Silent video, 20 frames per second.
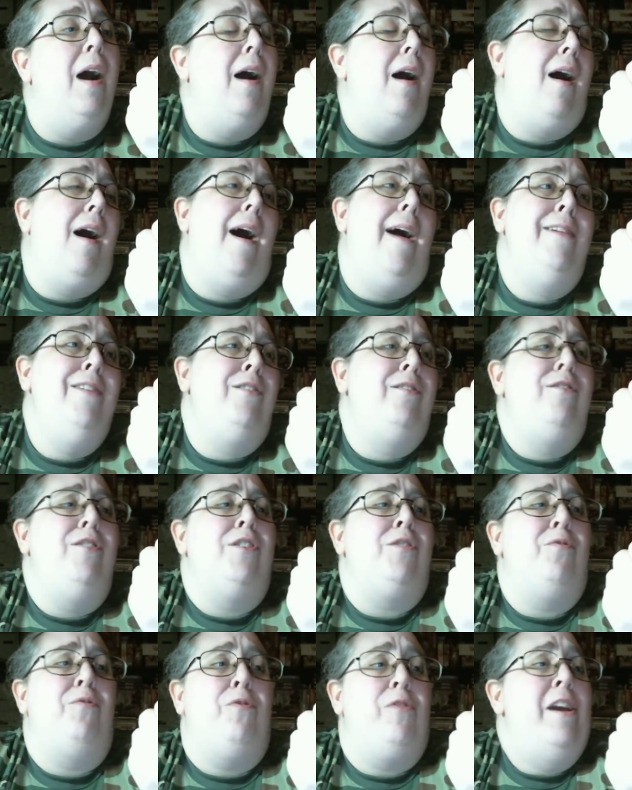I
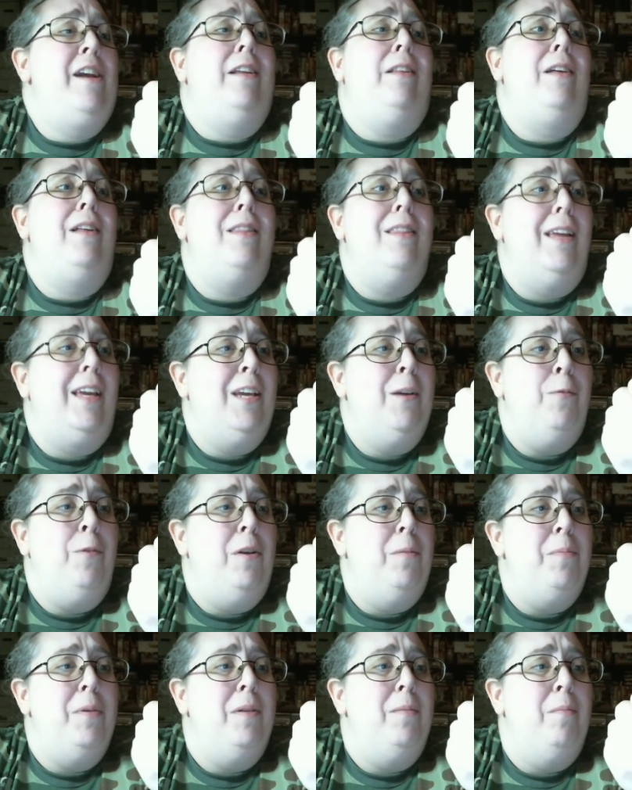just frankly think it
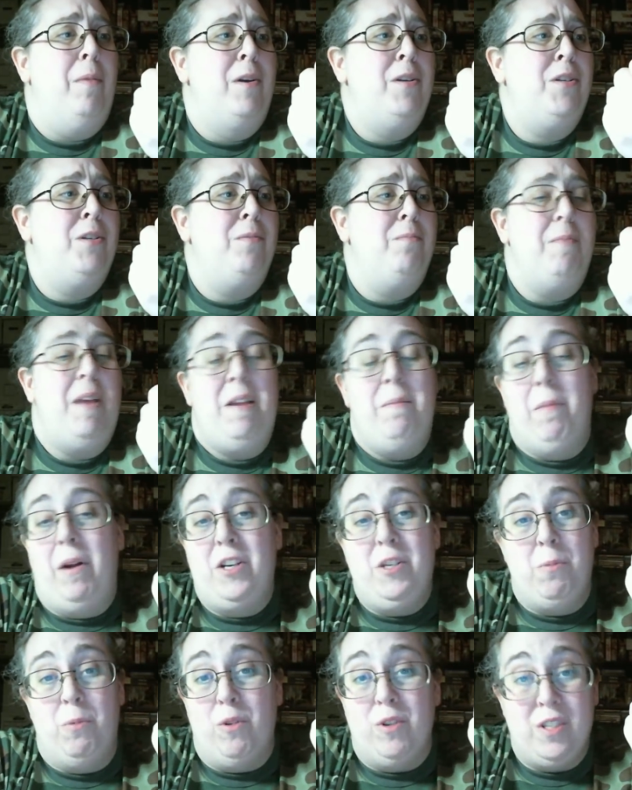would have been made
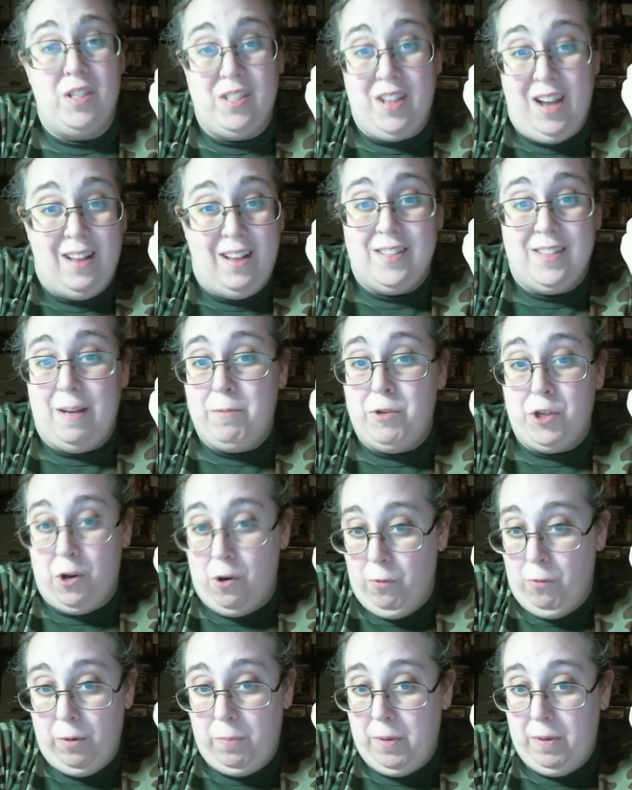much more sense. I'm
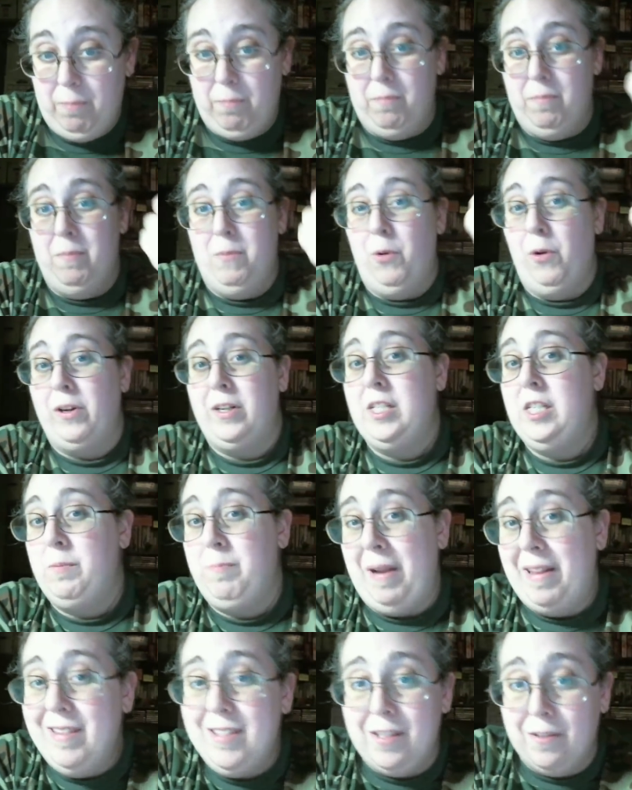sure it would have been more
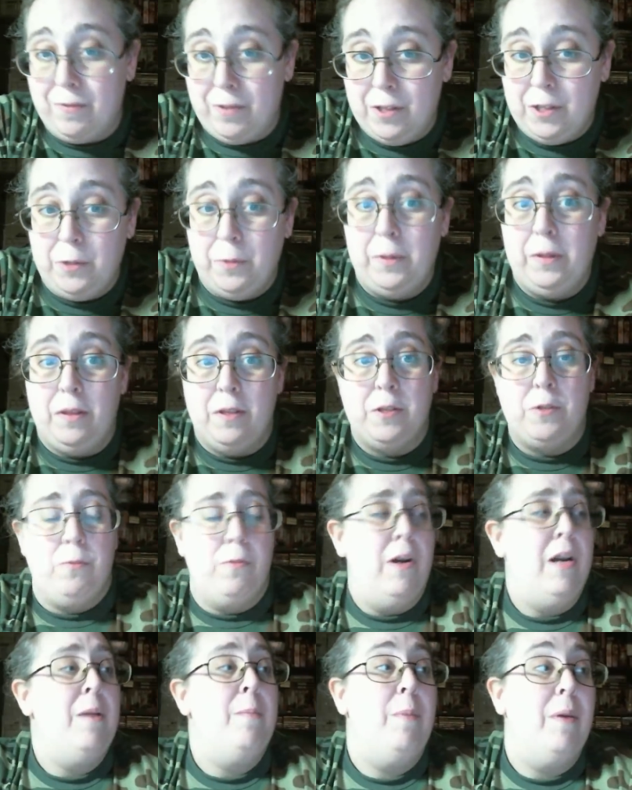expensive to do it this
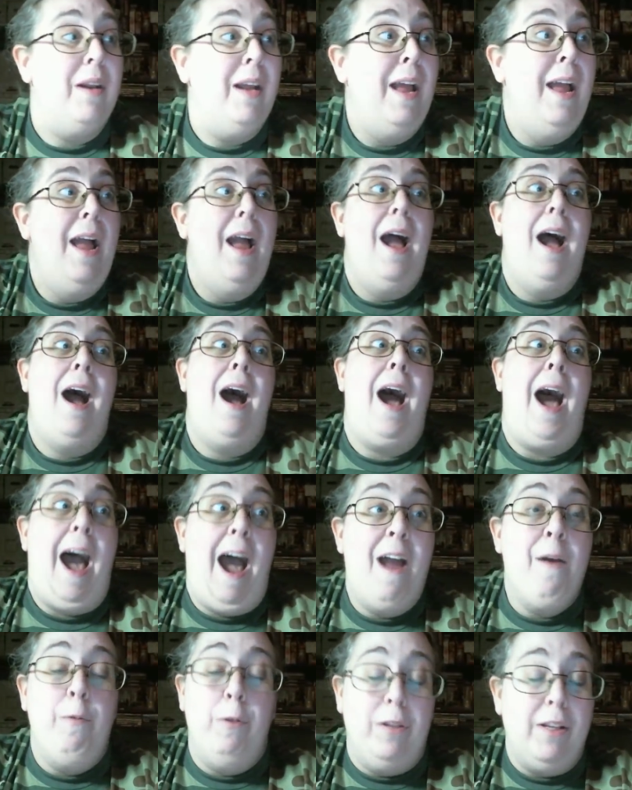way, but
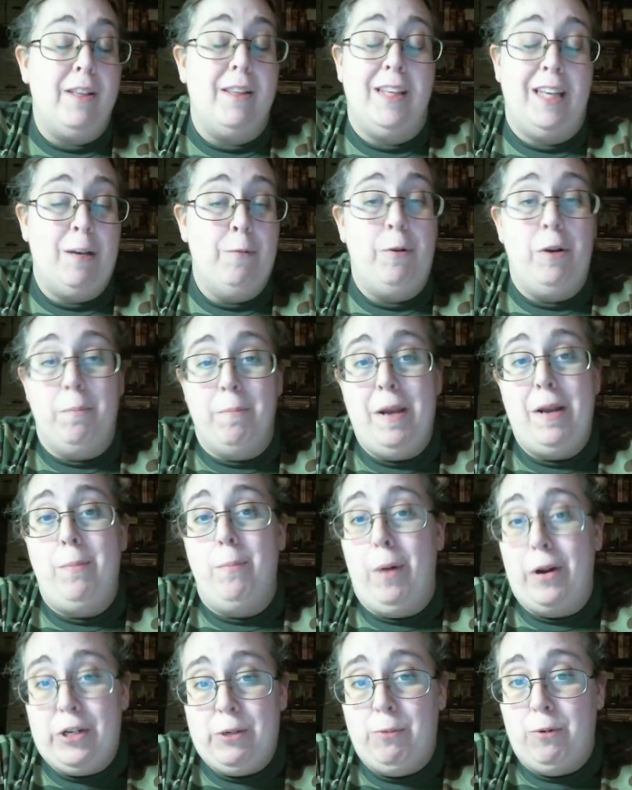I really think it would have made
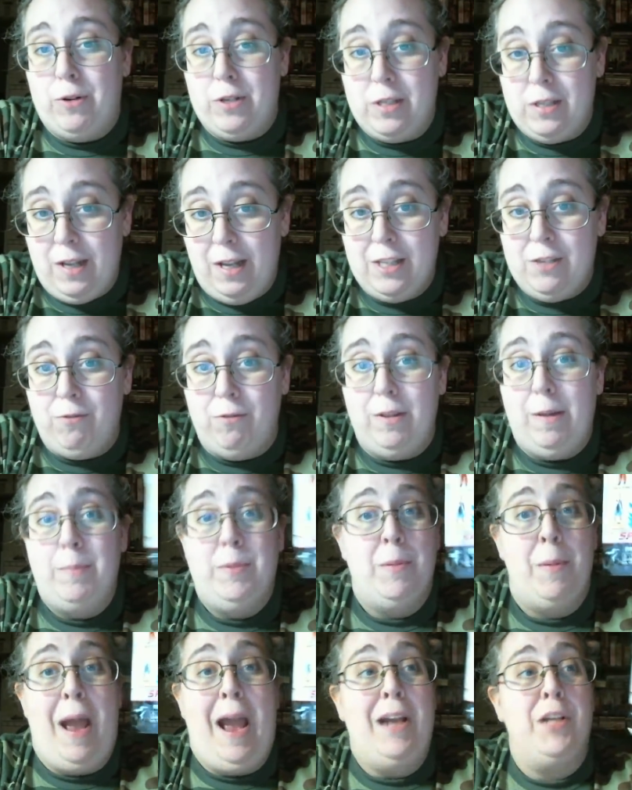much more sense for them
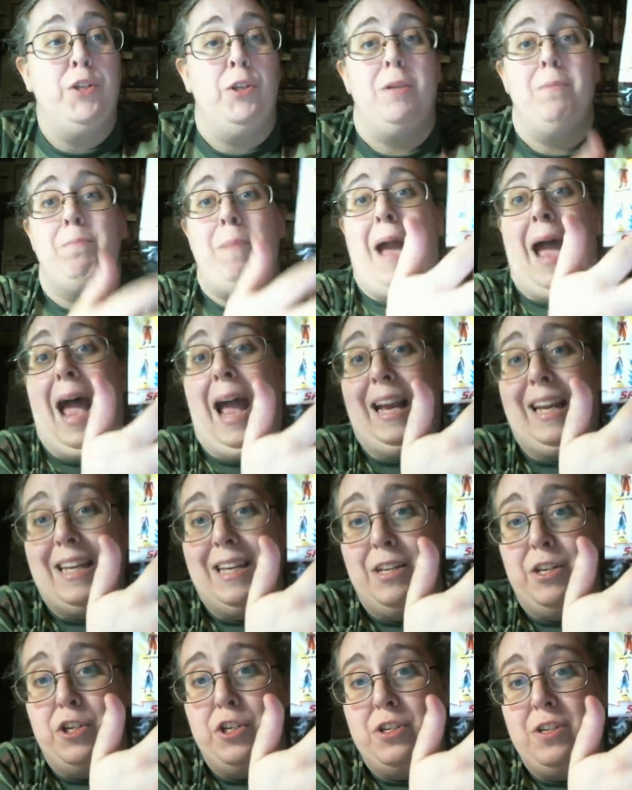to actually
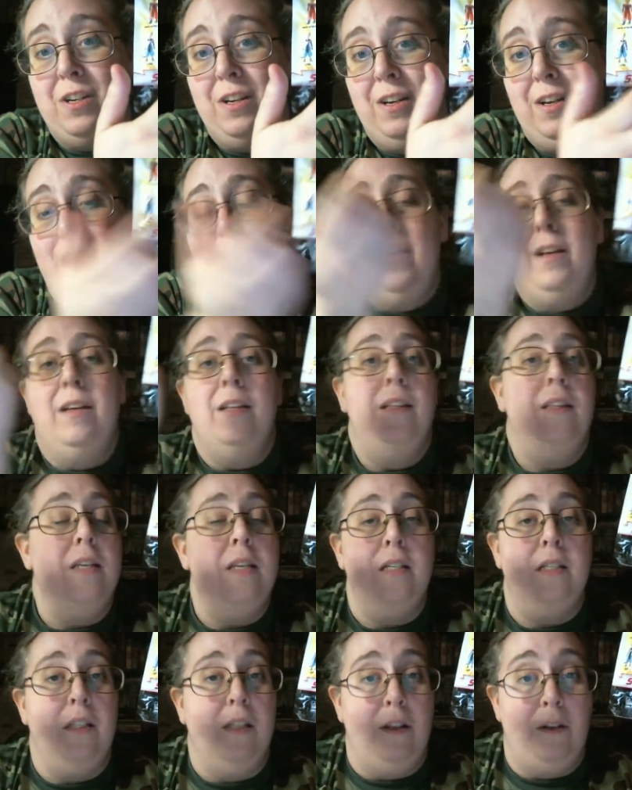package
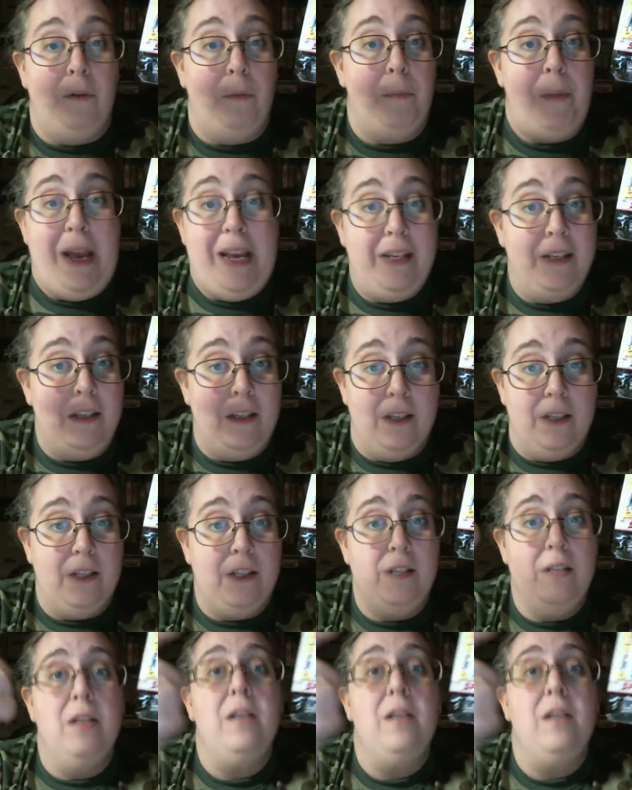these little bases,